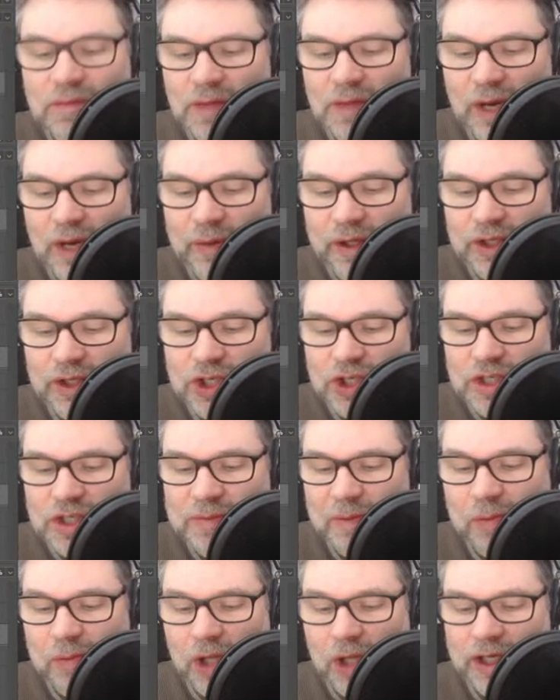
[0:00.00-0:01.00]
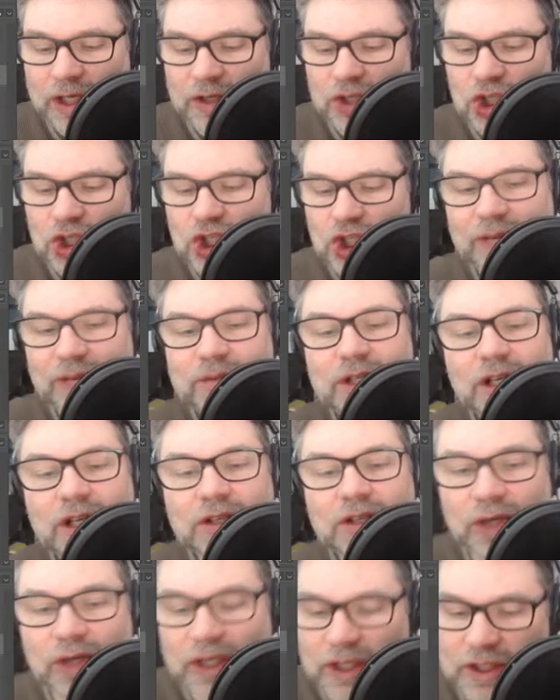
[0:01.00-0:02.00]
I really should just be blocking the shapes, not
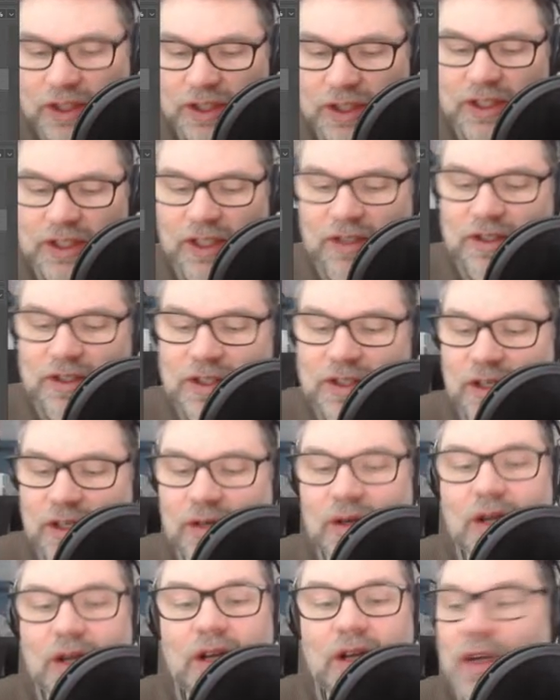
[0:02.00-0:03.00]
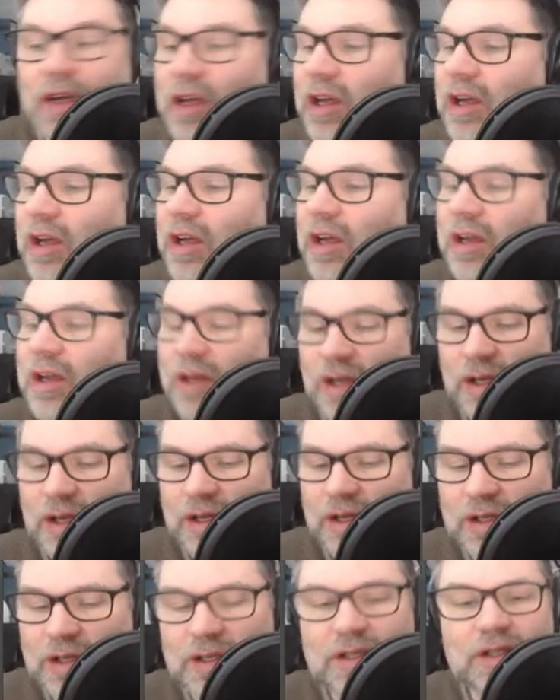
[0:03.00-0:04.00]
doing any details. So,
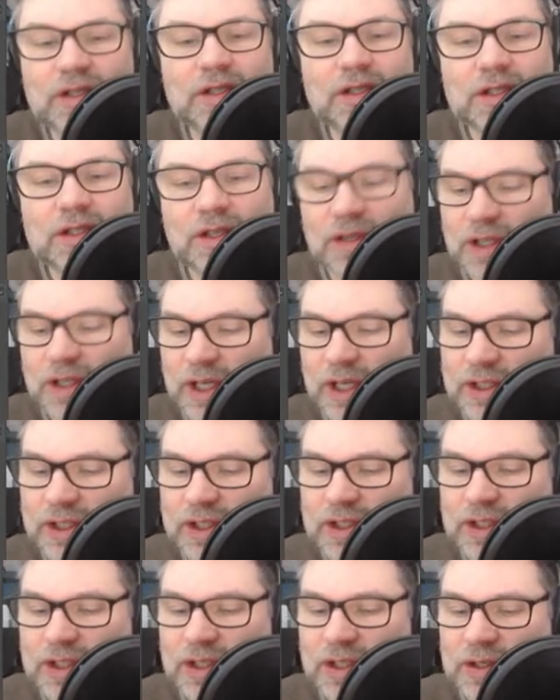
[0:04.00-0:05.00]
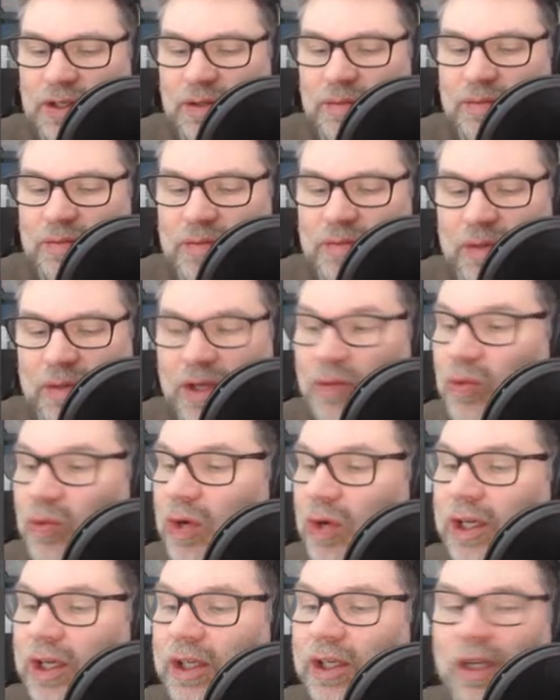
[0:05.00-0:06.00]
so let's maybe
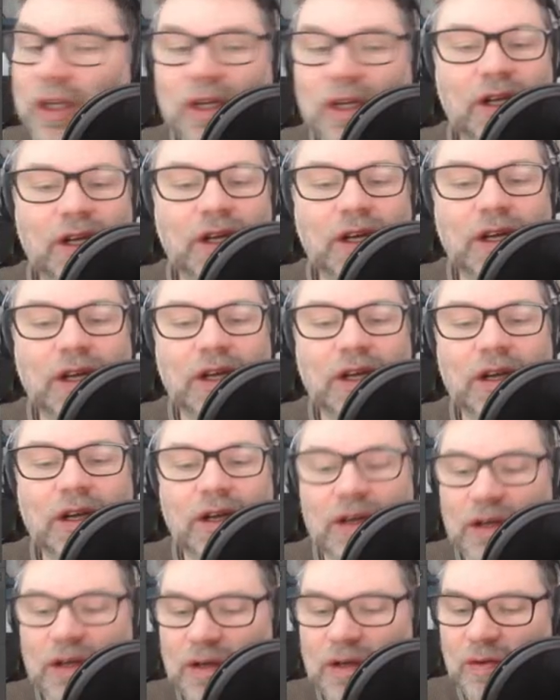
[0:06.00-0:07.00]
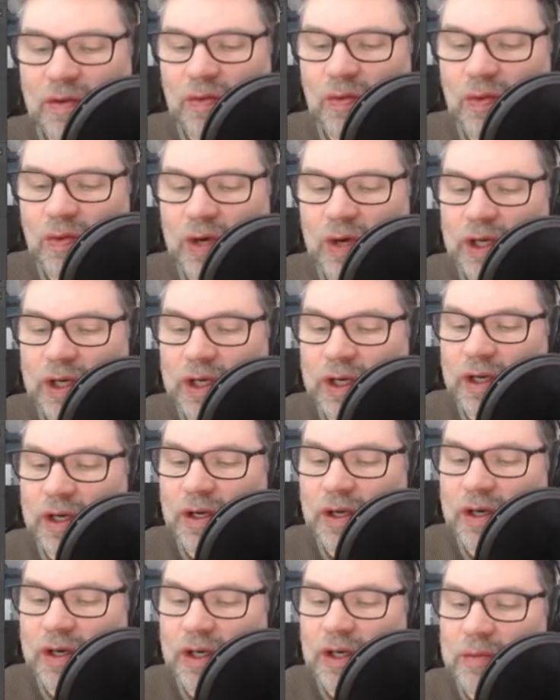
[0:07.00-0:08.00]
one one
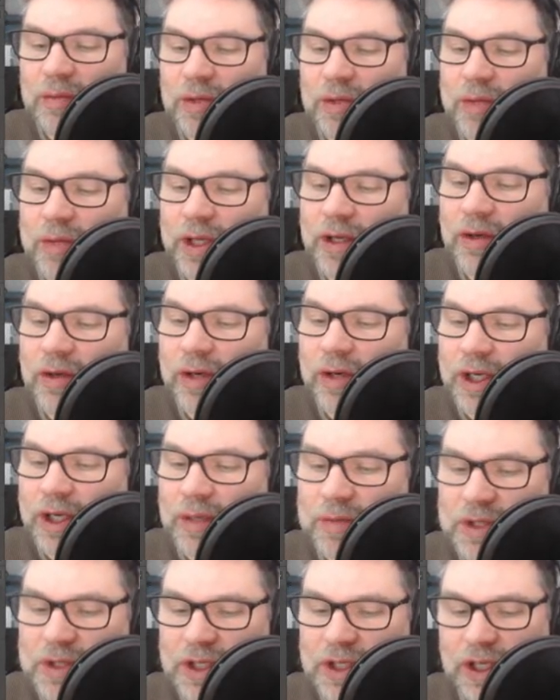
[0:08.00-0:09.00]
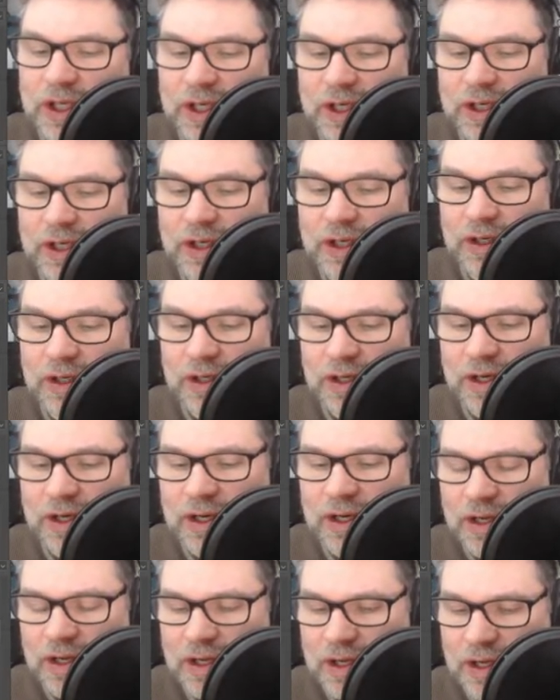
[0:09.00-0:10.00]
arm or be going up to here,
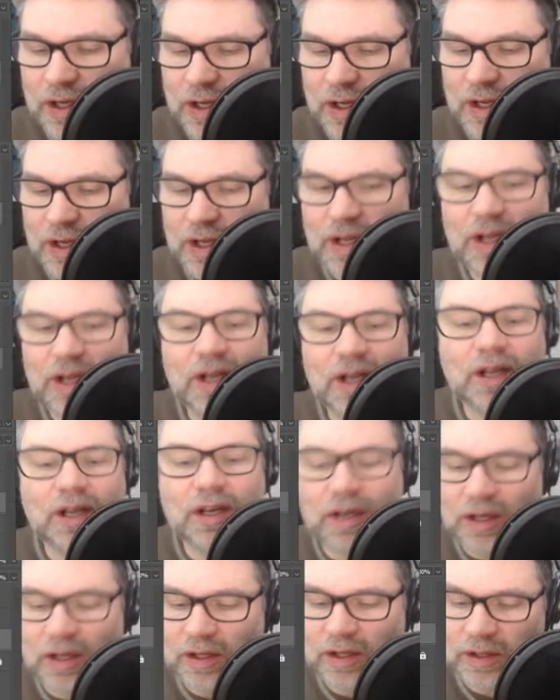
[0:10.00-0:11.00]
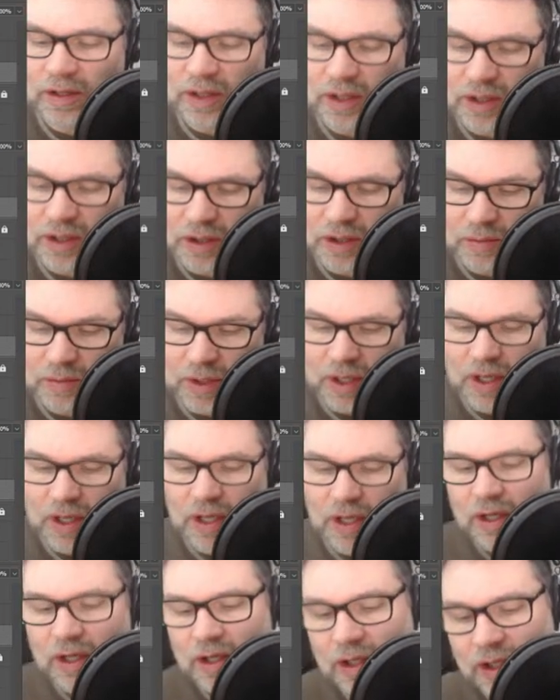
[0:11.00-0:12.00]
another arm
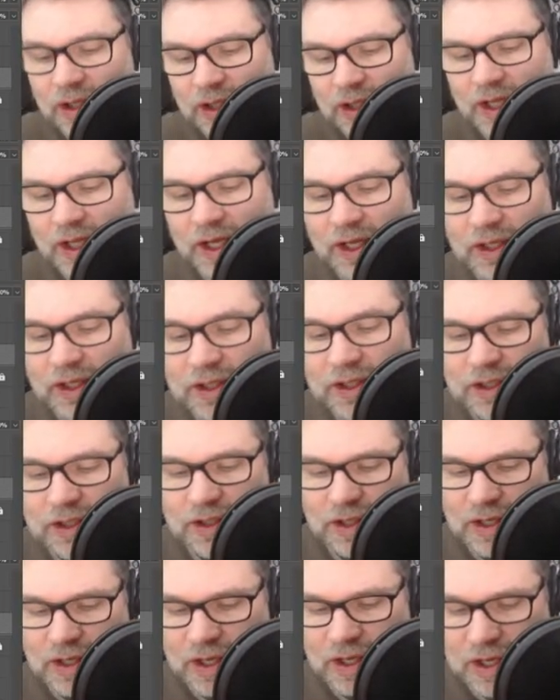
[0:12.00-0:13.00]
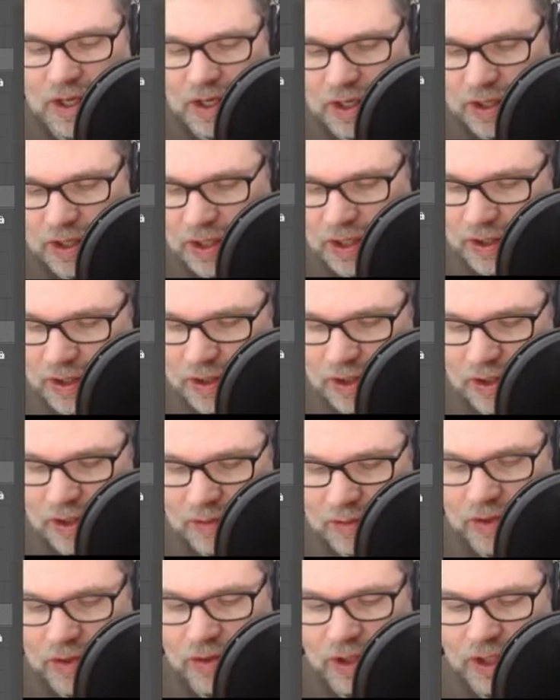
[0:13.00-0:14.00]
like that. Get an arm
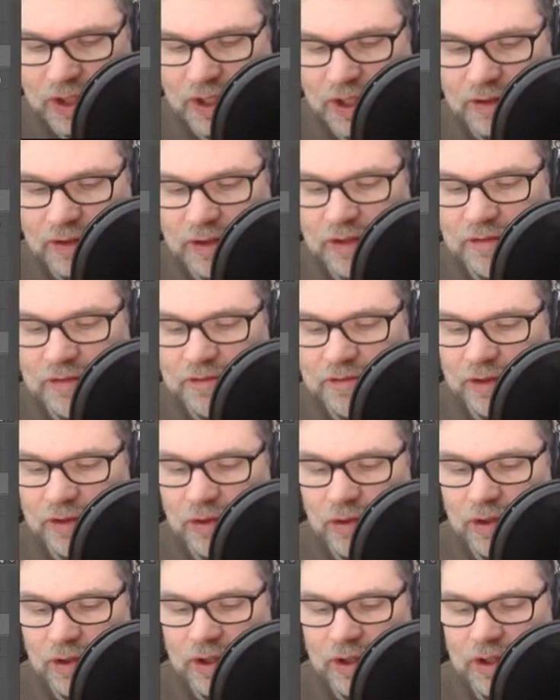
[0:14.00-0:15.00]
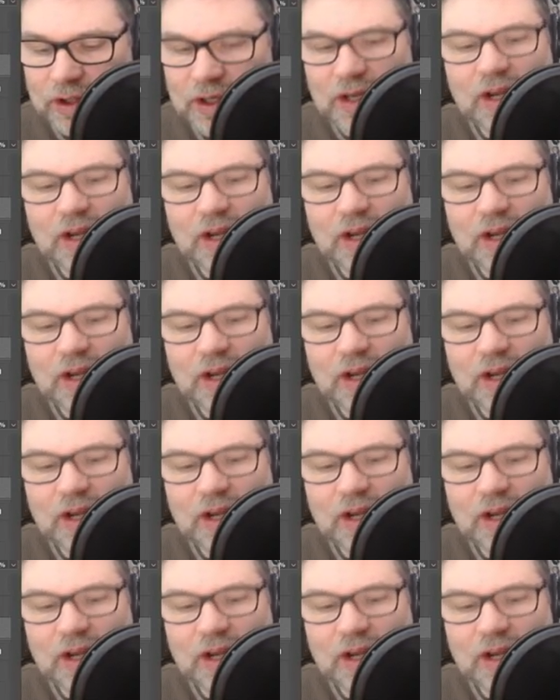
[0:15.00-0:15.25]
going down to the floor,